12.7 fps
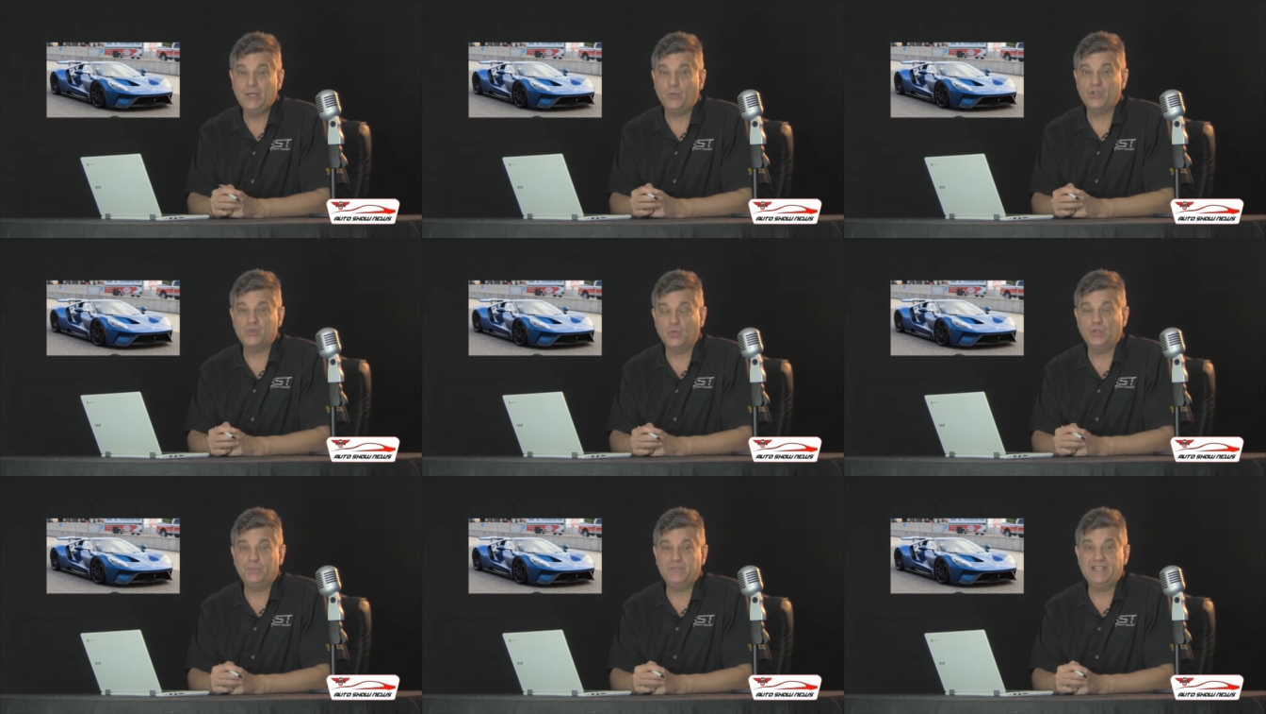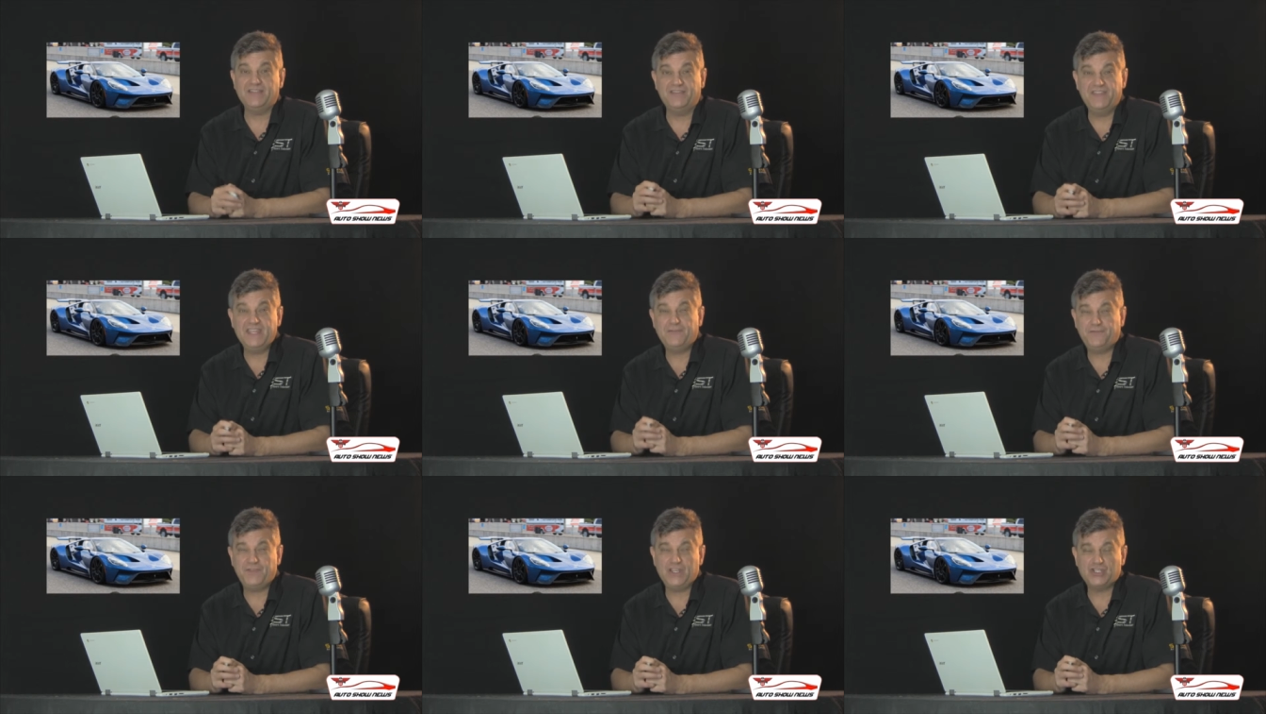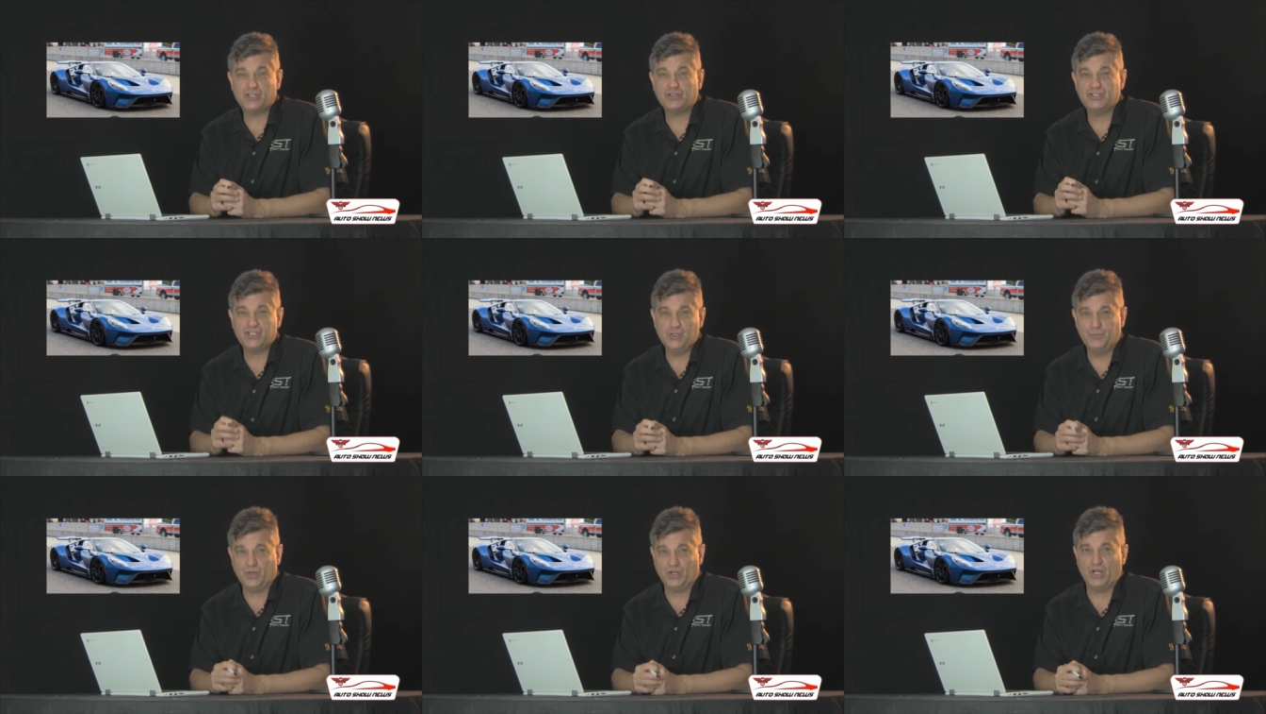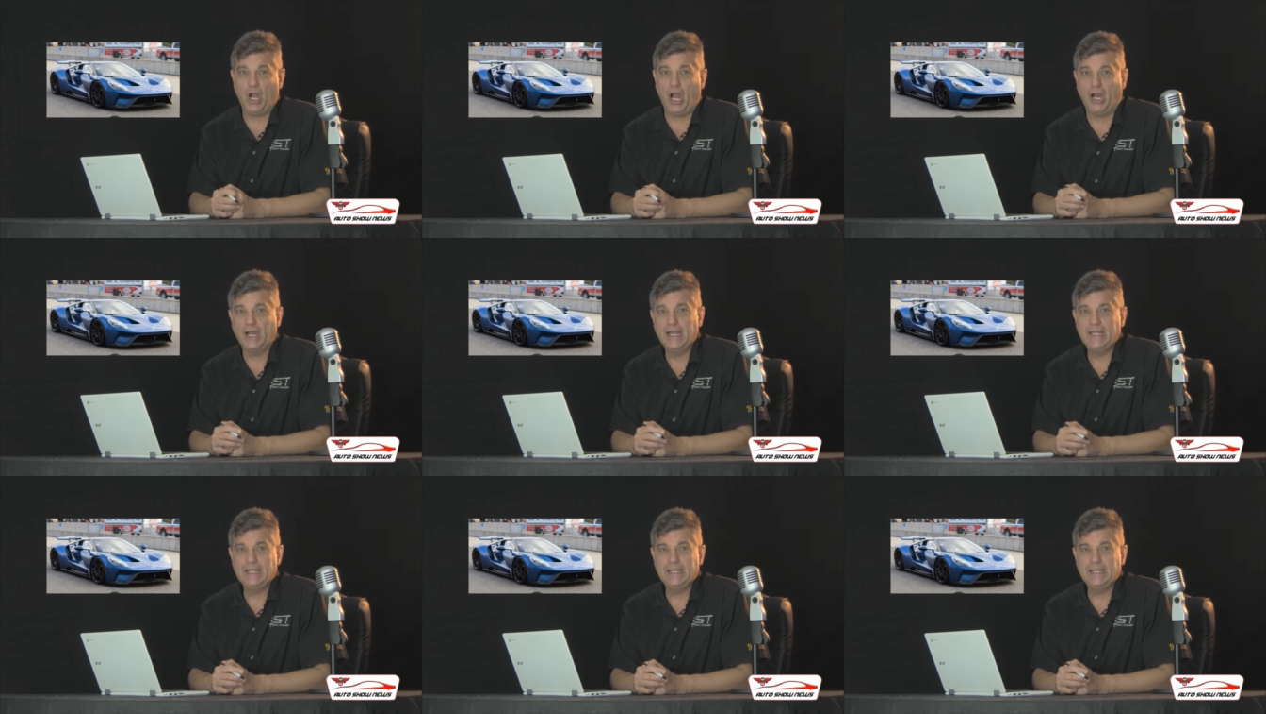which will be the featured supercar